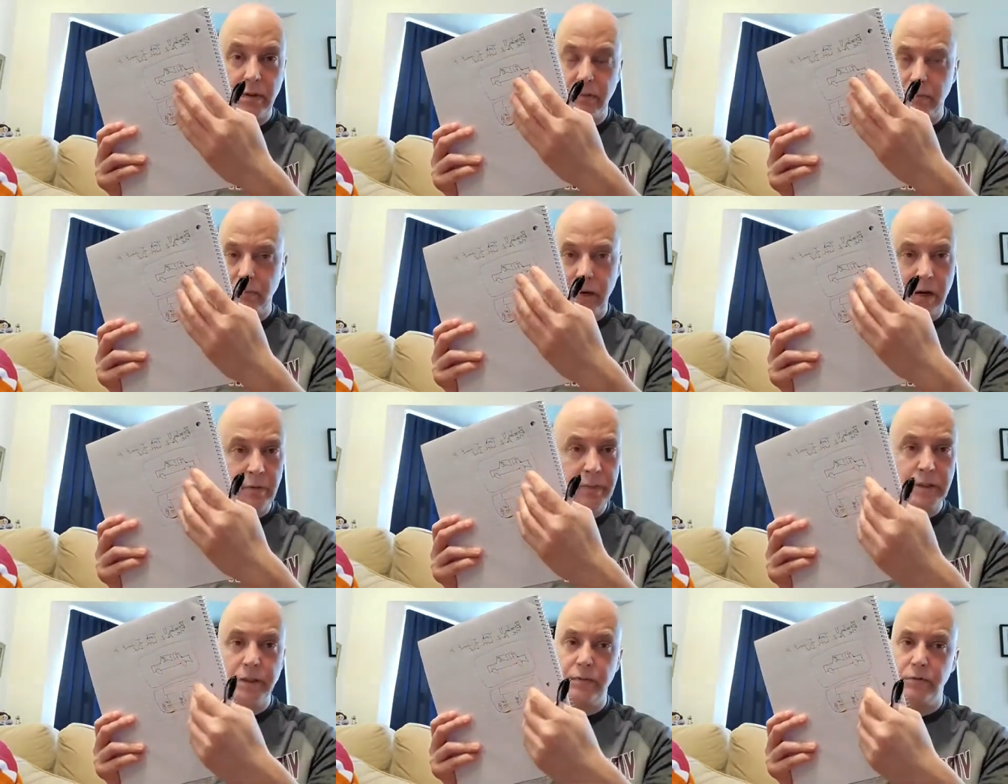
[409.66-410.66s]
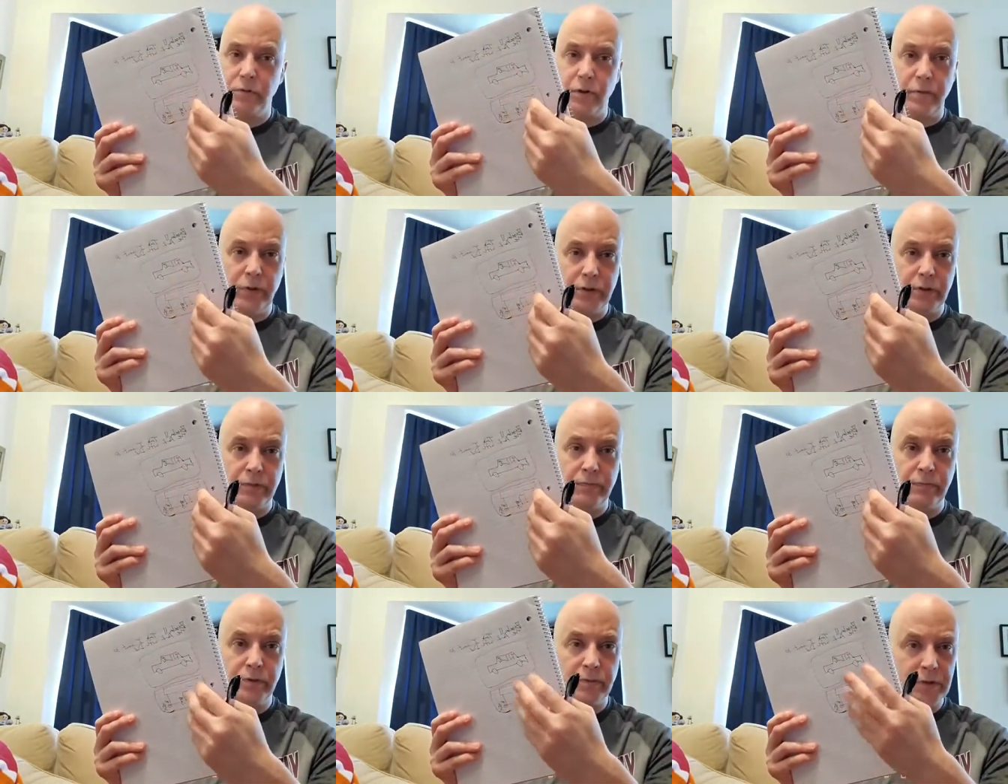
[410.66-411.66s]
by all means have them draw a picture,
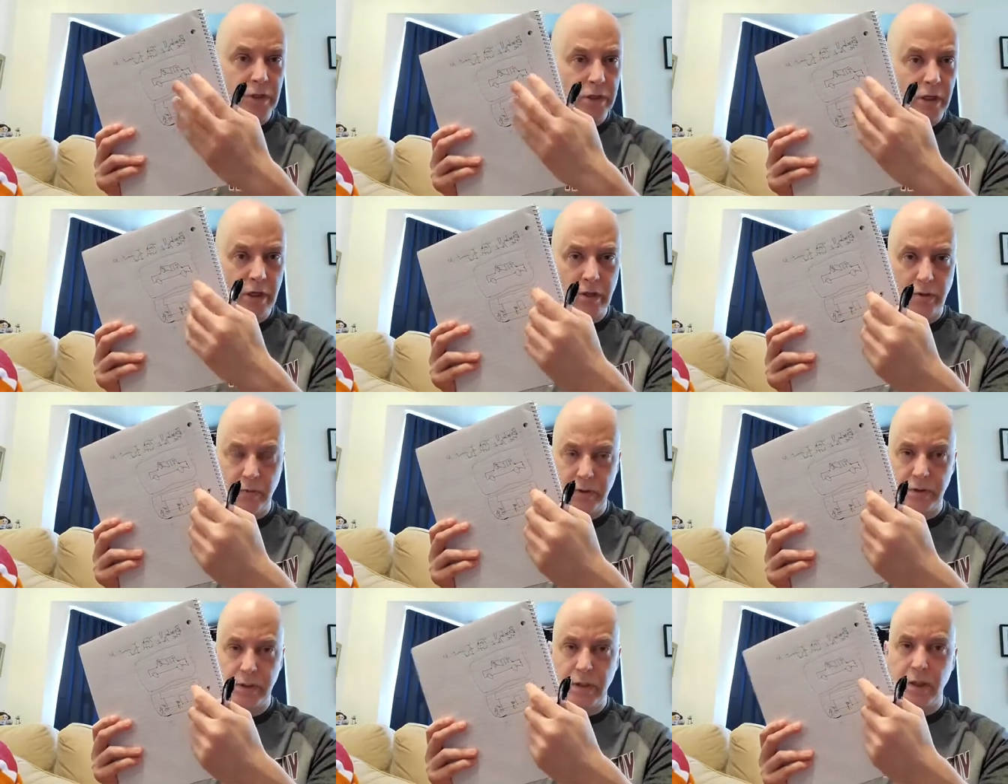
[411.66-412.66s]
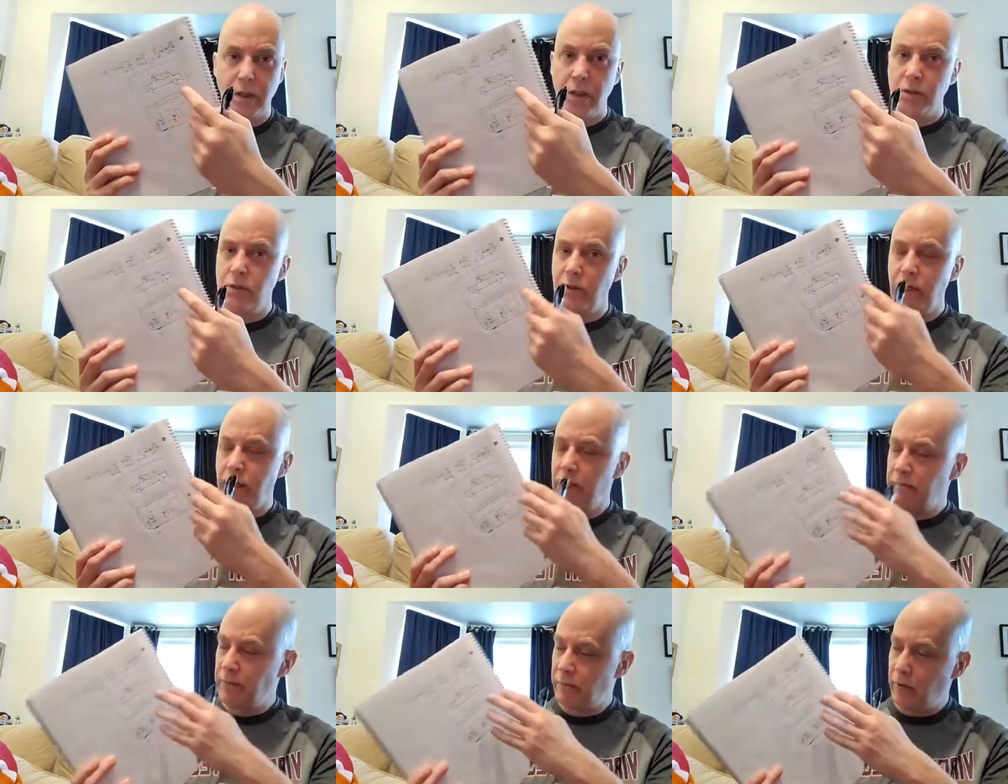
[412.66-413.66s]
especially the younger ones. So again,
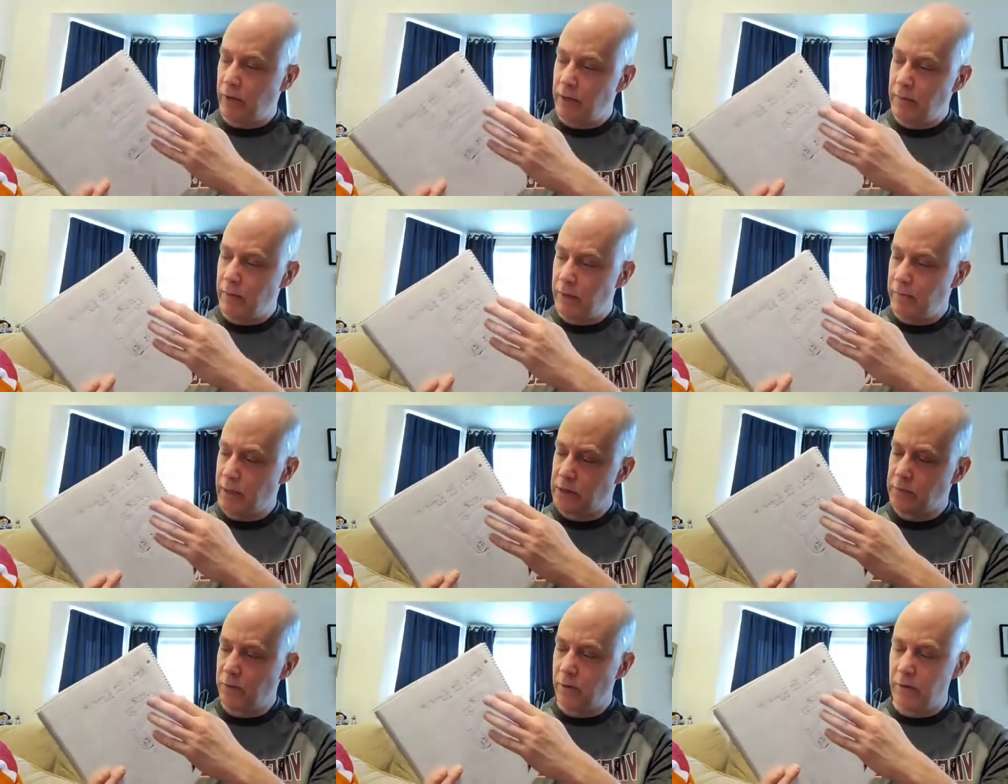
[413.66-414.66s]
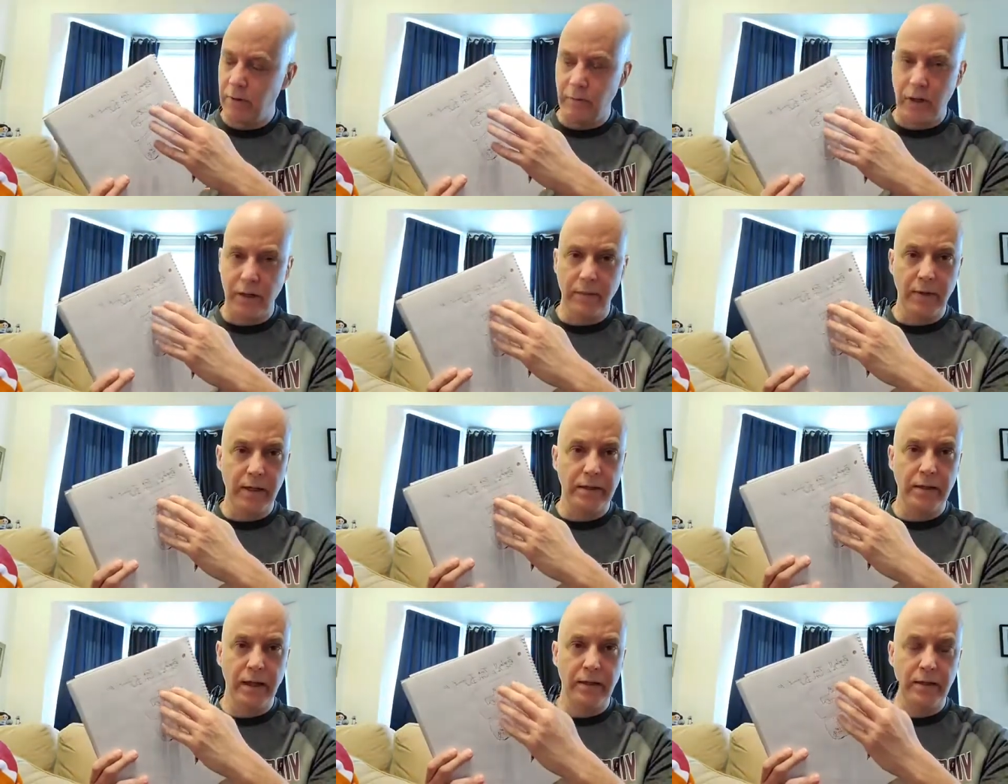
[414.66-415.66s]
if I'm writing about baseball and I'm writing about a
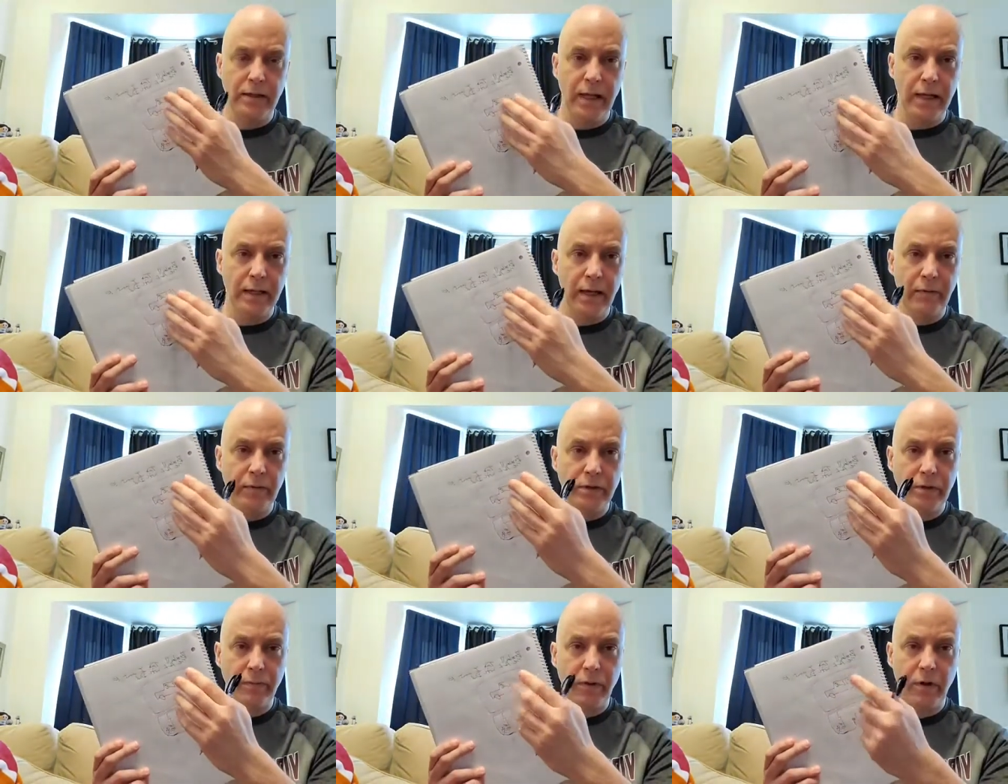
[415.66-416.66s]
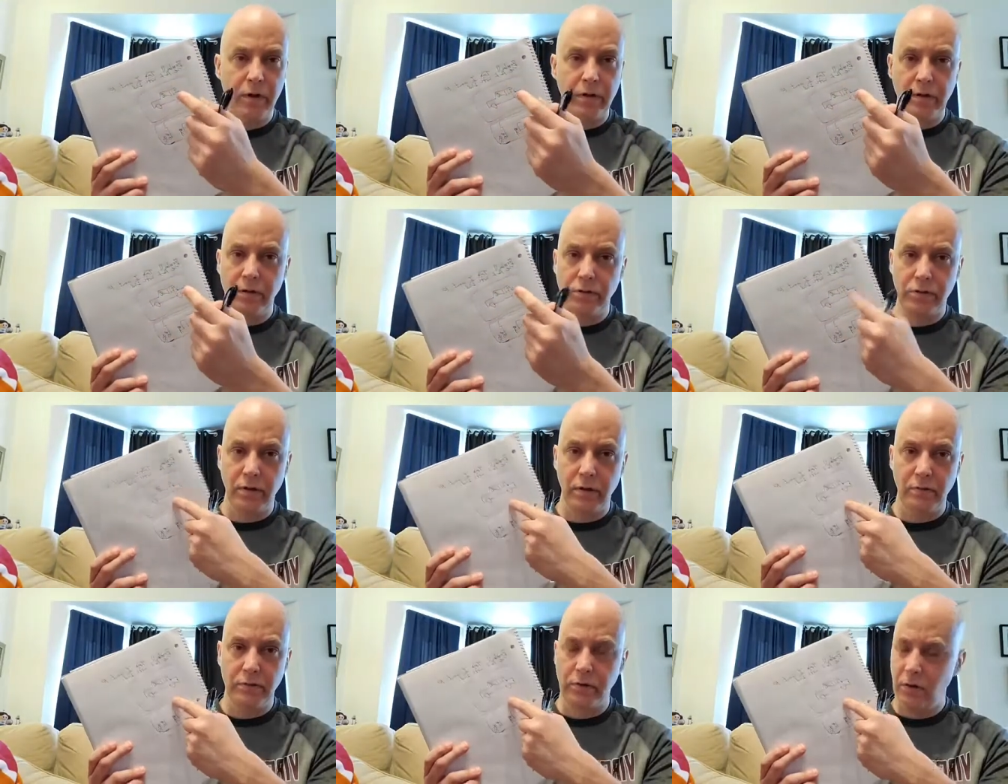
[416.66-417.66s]
day that Dad and I went to the park, you
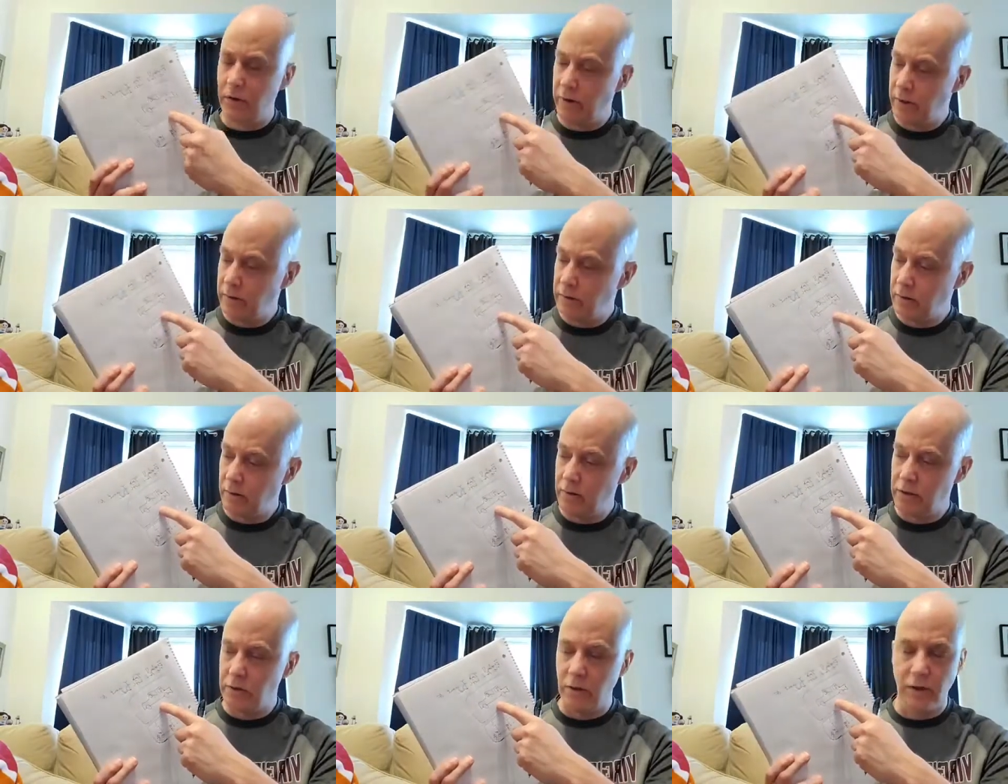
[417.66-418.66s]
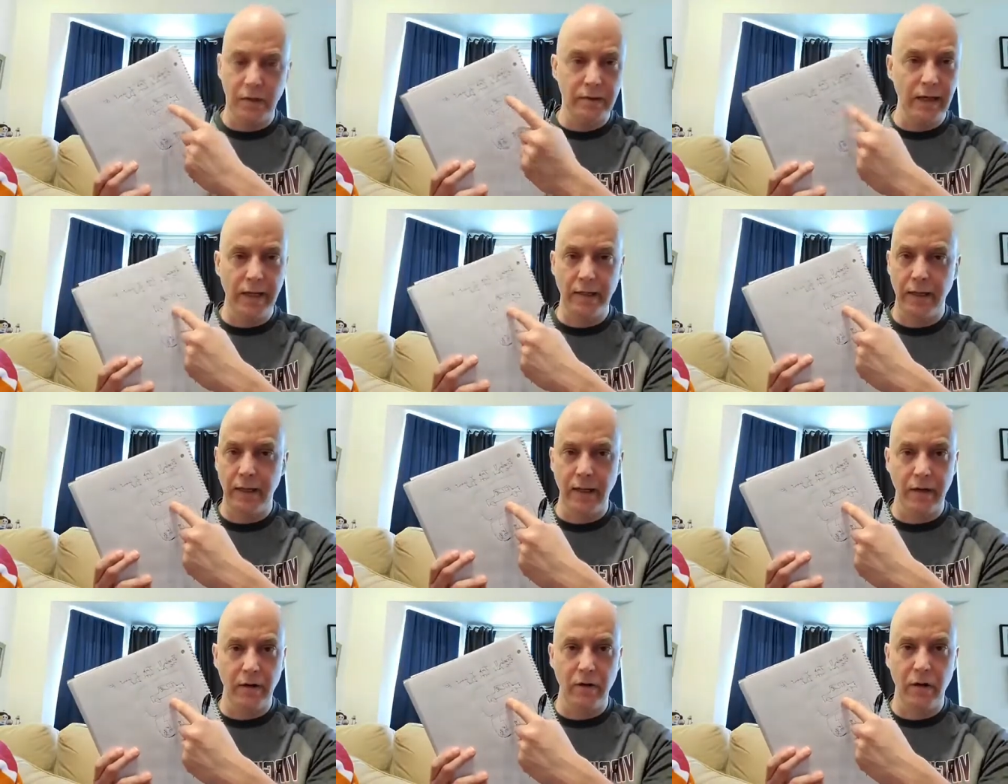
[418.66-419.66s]
start drawing, they draw, Dad and I got in
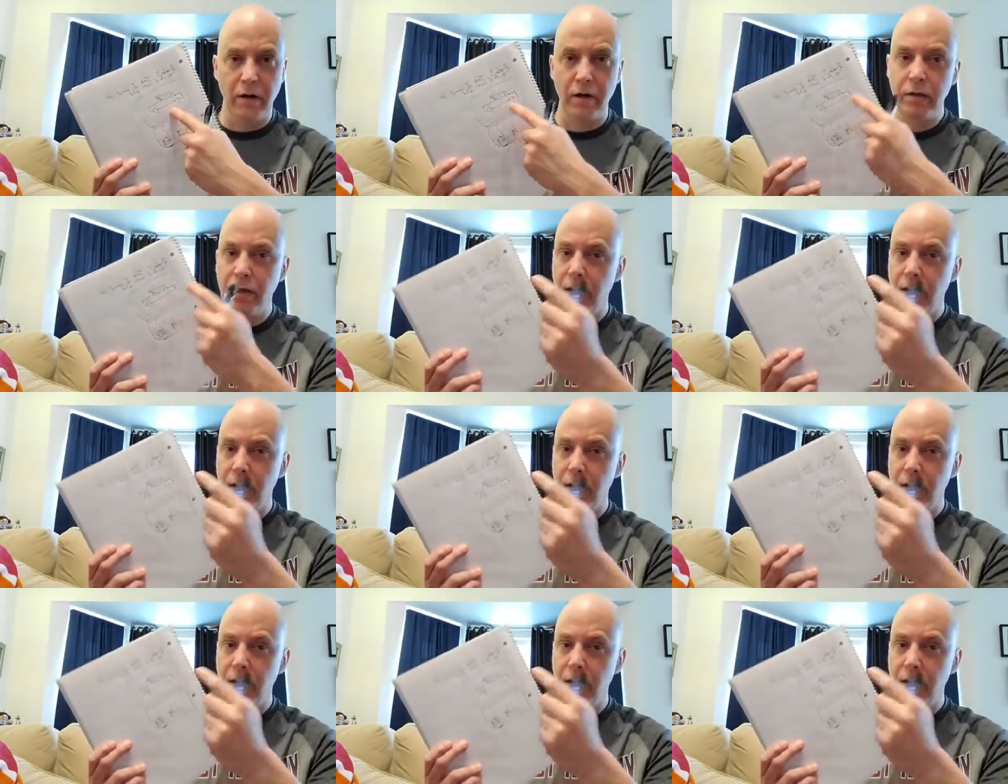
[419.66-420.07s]
a car.